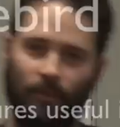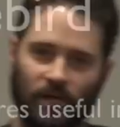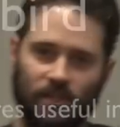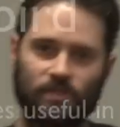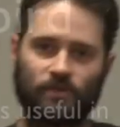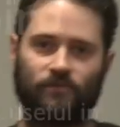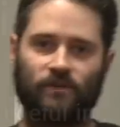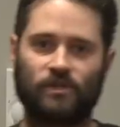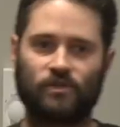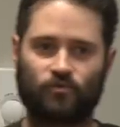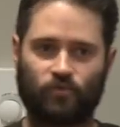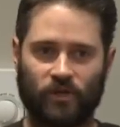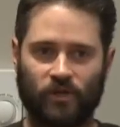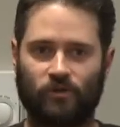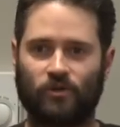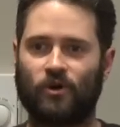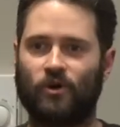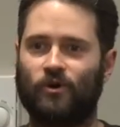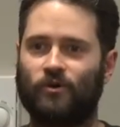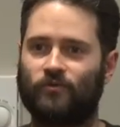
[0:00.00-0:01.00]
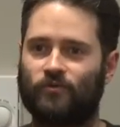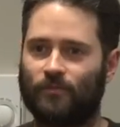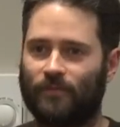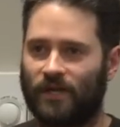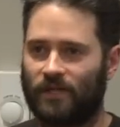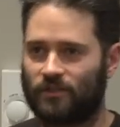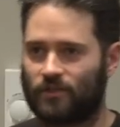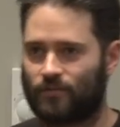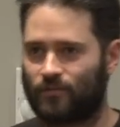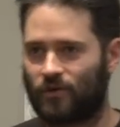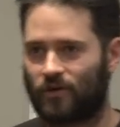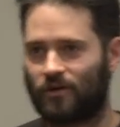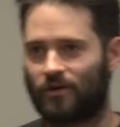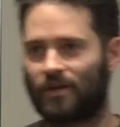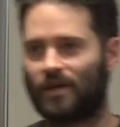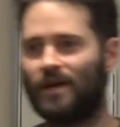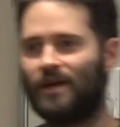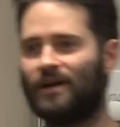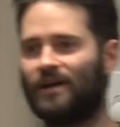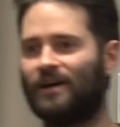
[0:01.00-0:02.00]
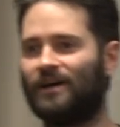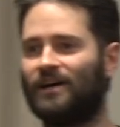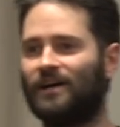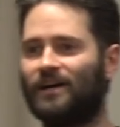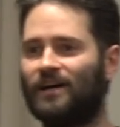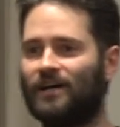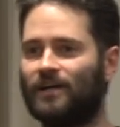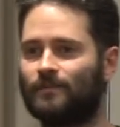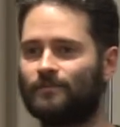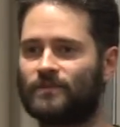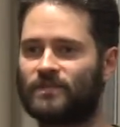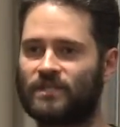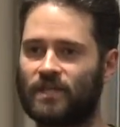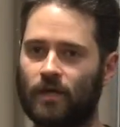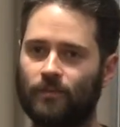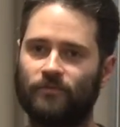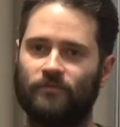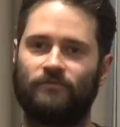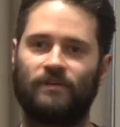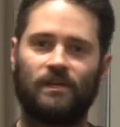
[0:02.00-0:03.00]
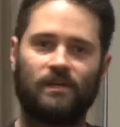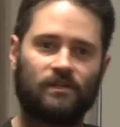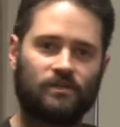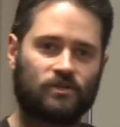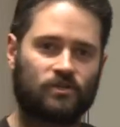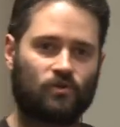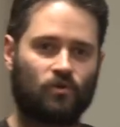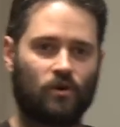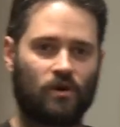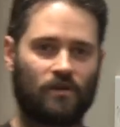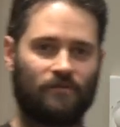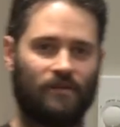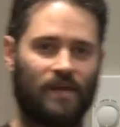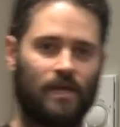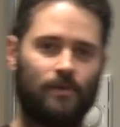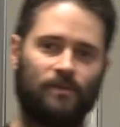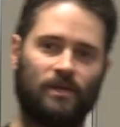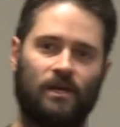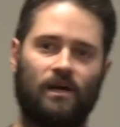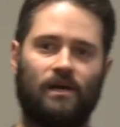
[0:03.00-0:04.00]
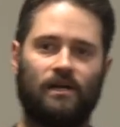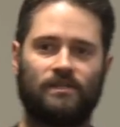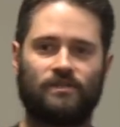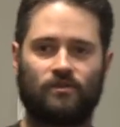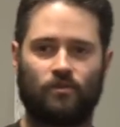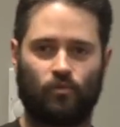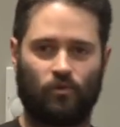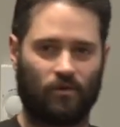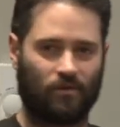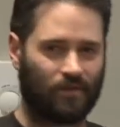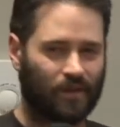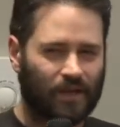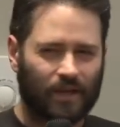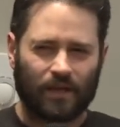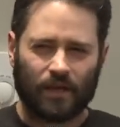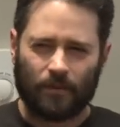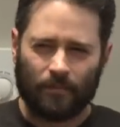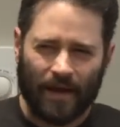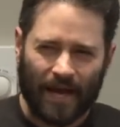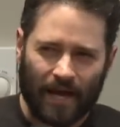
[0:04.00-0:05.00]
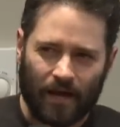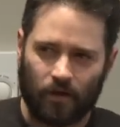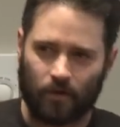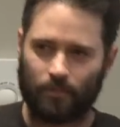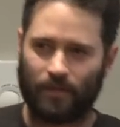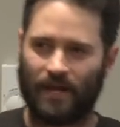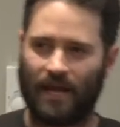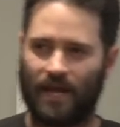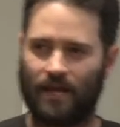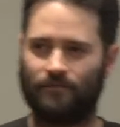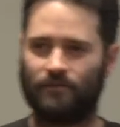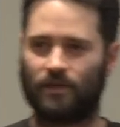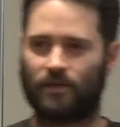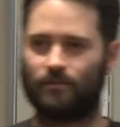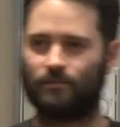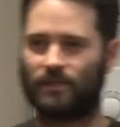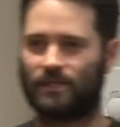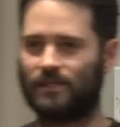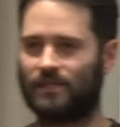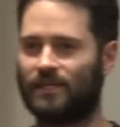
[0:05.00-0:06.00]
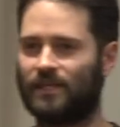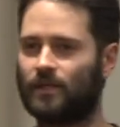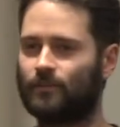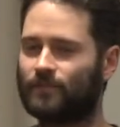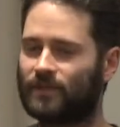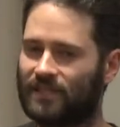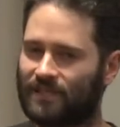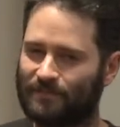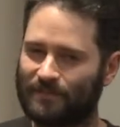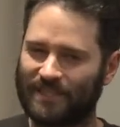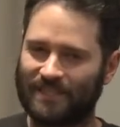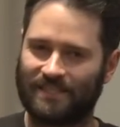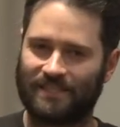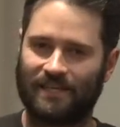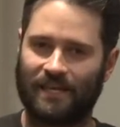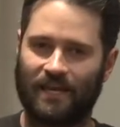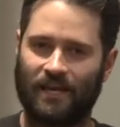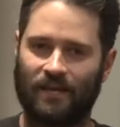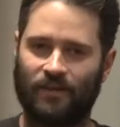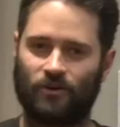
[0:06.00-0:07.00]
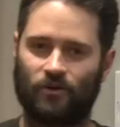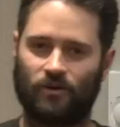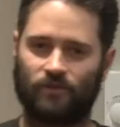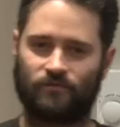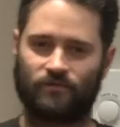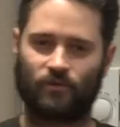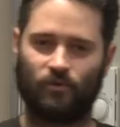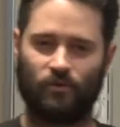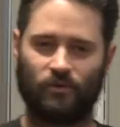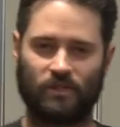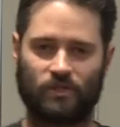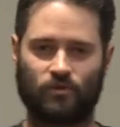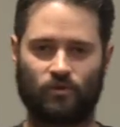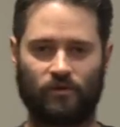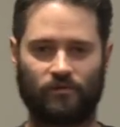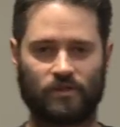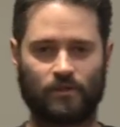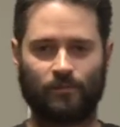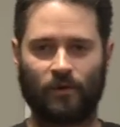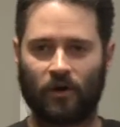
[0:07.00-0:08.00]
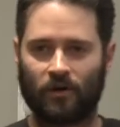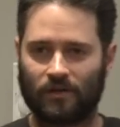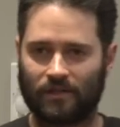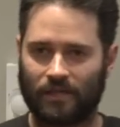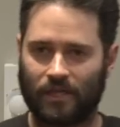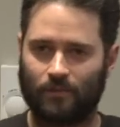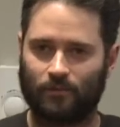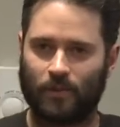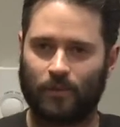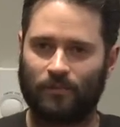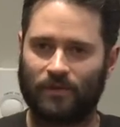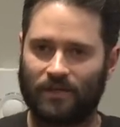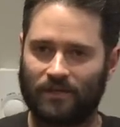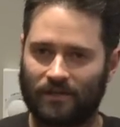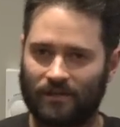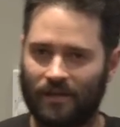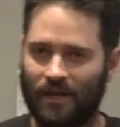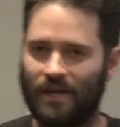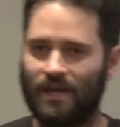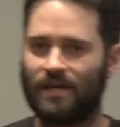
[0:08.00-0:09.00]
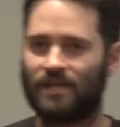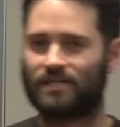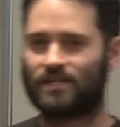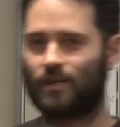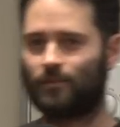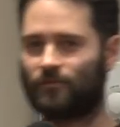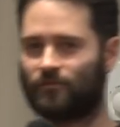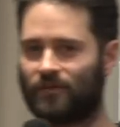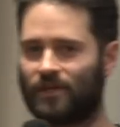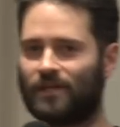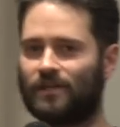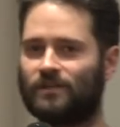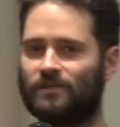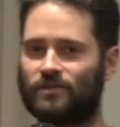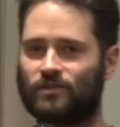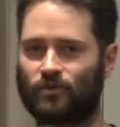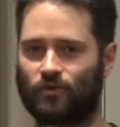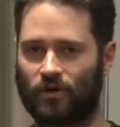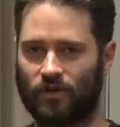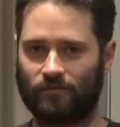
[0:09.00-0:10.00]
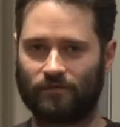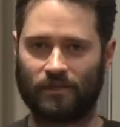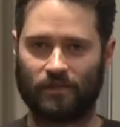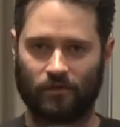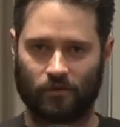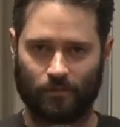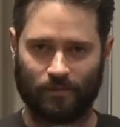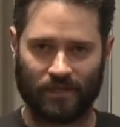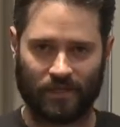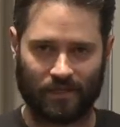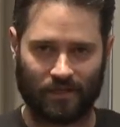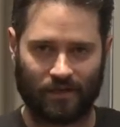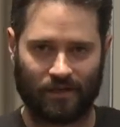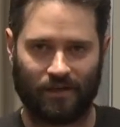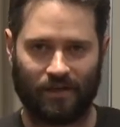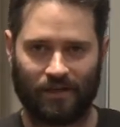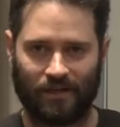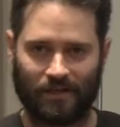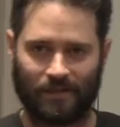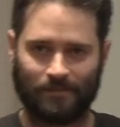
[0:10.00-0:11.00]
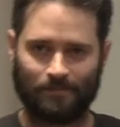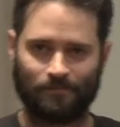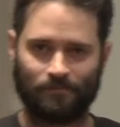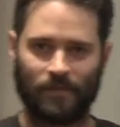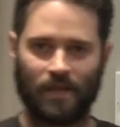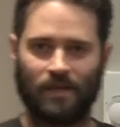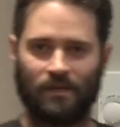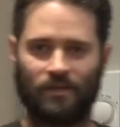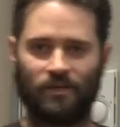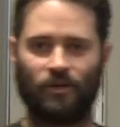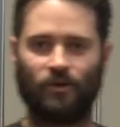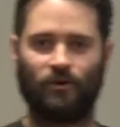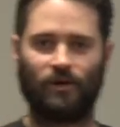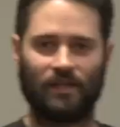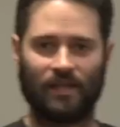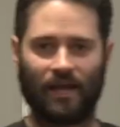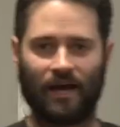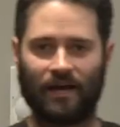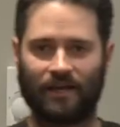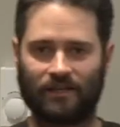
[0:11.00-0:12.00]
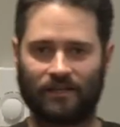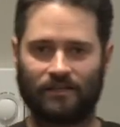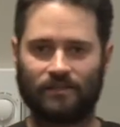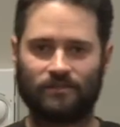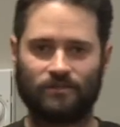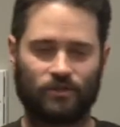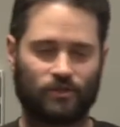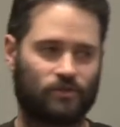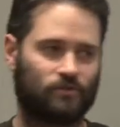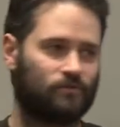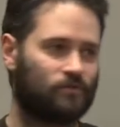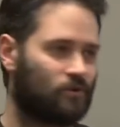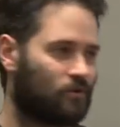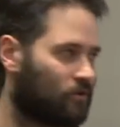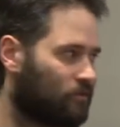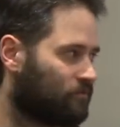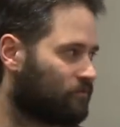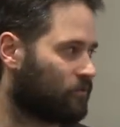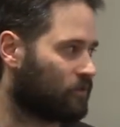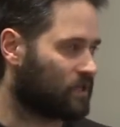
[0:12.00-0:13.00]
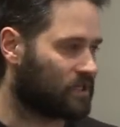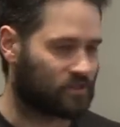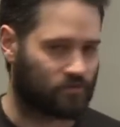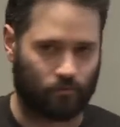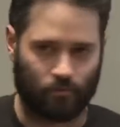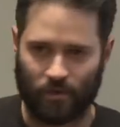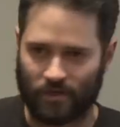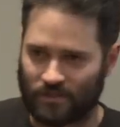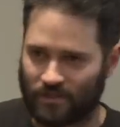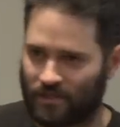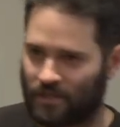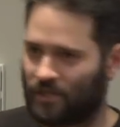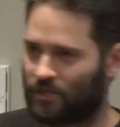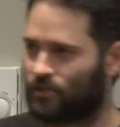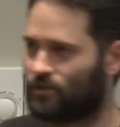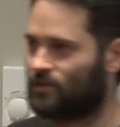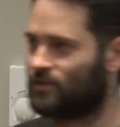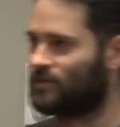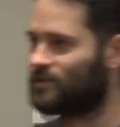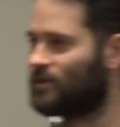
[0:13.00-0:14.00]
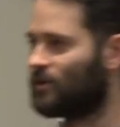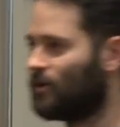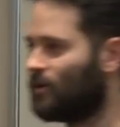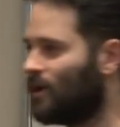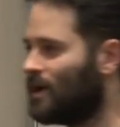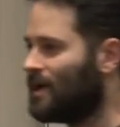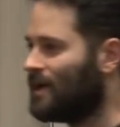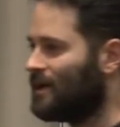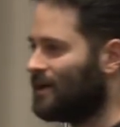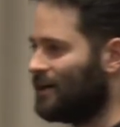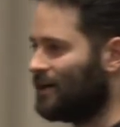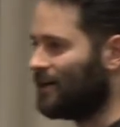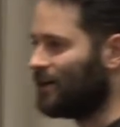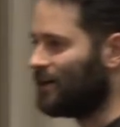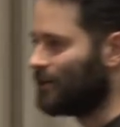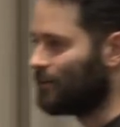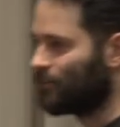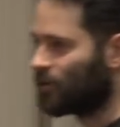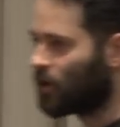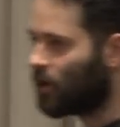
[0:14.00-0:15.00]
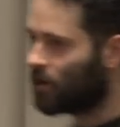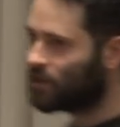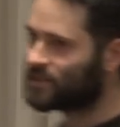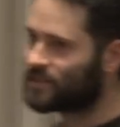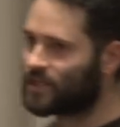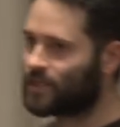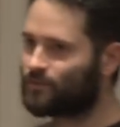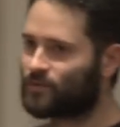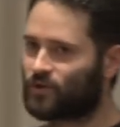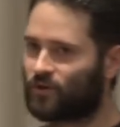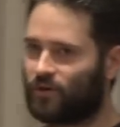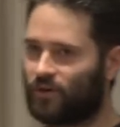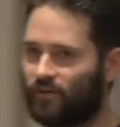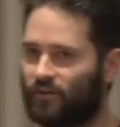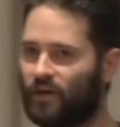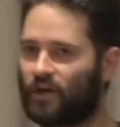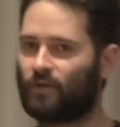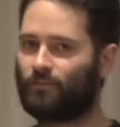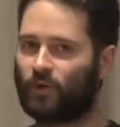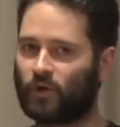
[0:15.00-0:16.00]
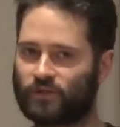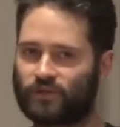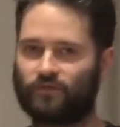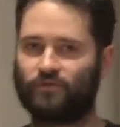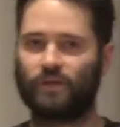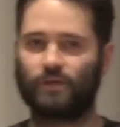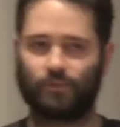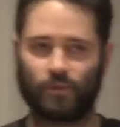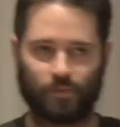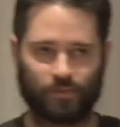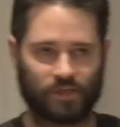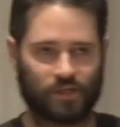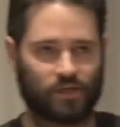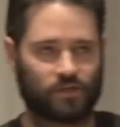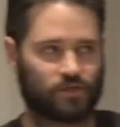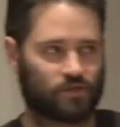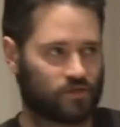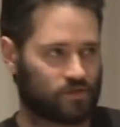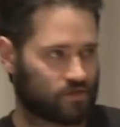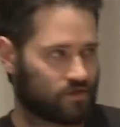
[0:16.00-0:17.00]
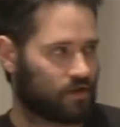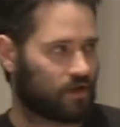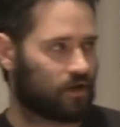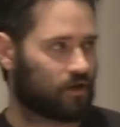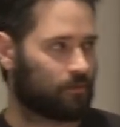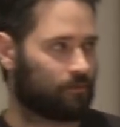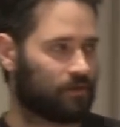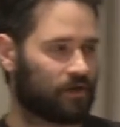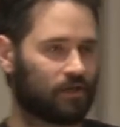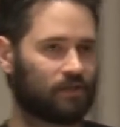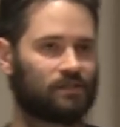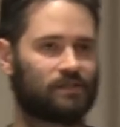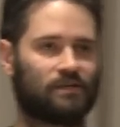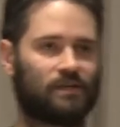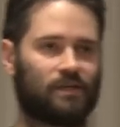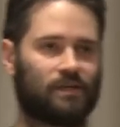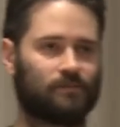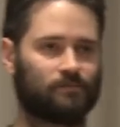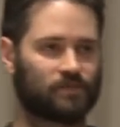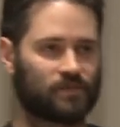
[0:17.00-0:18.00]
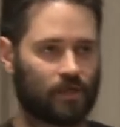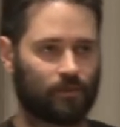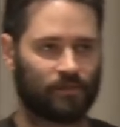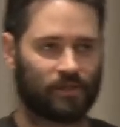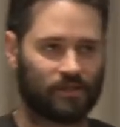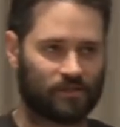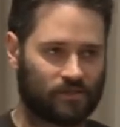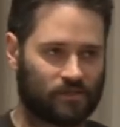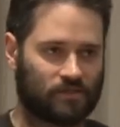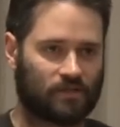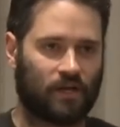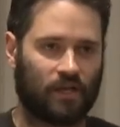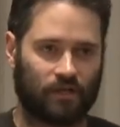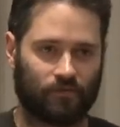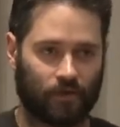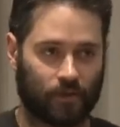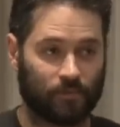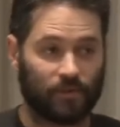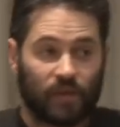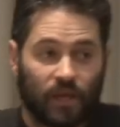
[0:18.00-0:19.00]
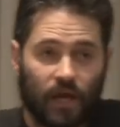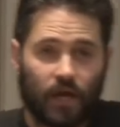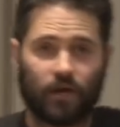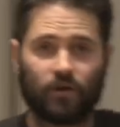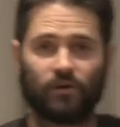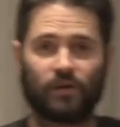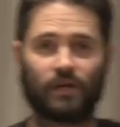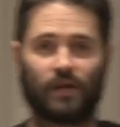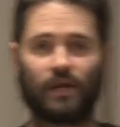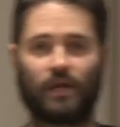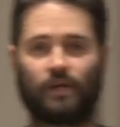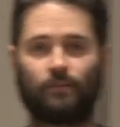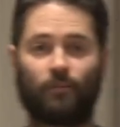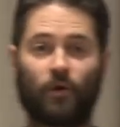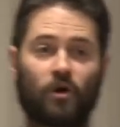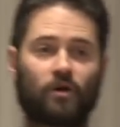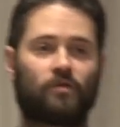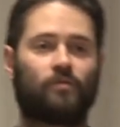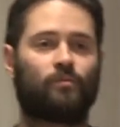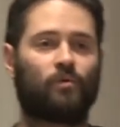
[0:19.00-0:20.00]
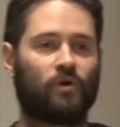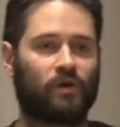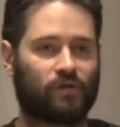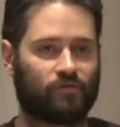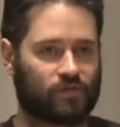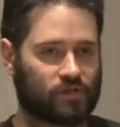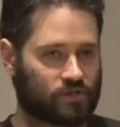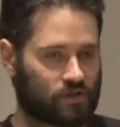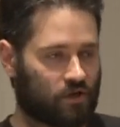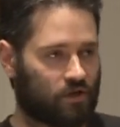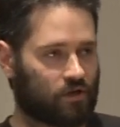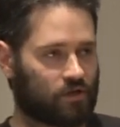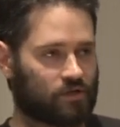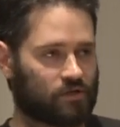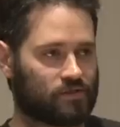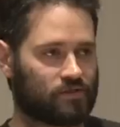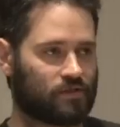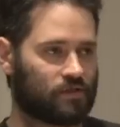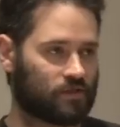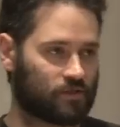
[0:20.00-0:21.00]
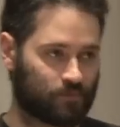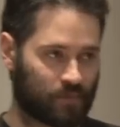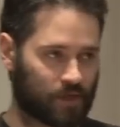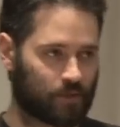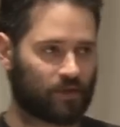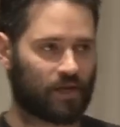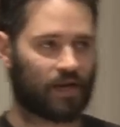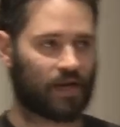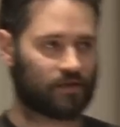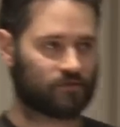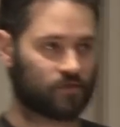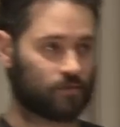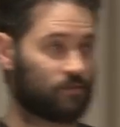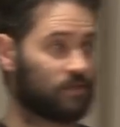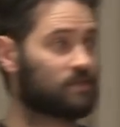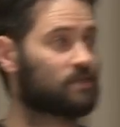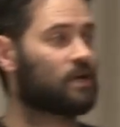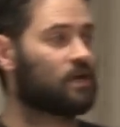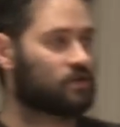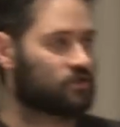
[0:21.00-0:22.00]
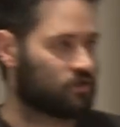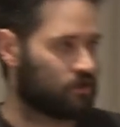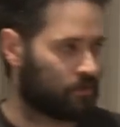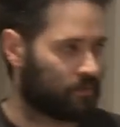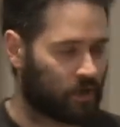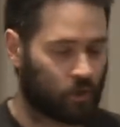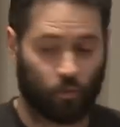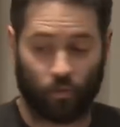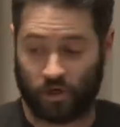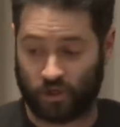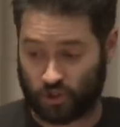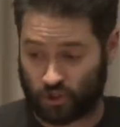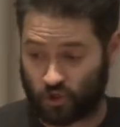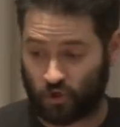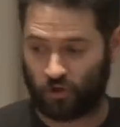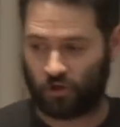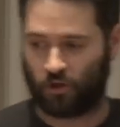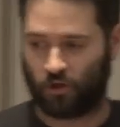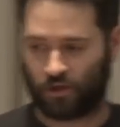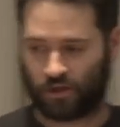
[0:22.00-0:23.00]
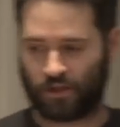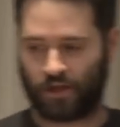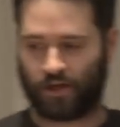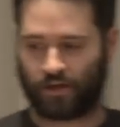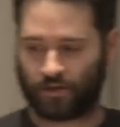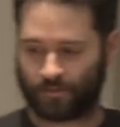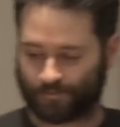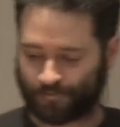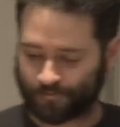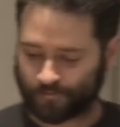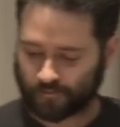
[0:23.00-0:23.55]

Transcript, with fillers: bunch of it is real code from Algebird. Um, some of it is sort of APIs that we're thinking about but haven't completely implemented yet or it's only sort of spottily implemented. Some of it is sort of a little bit, um, you know, elided just for, for ease of presentation. So um, the concepts are all there, most of the implementation is there, but um, some of this is kind of up in the air, and, and part of the point of this talk is, is maybe to have some discussion about what it should look like.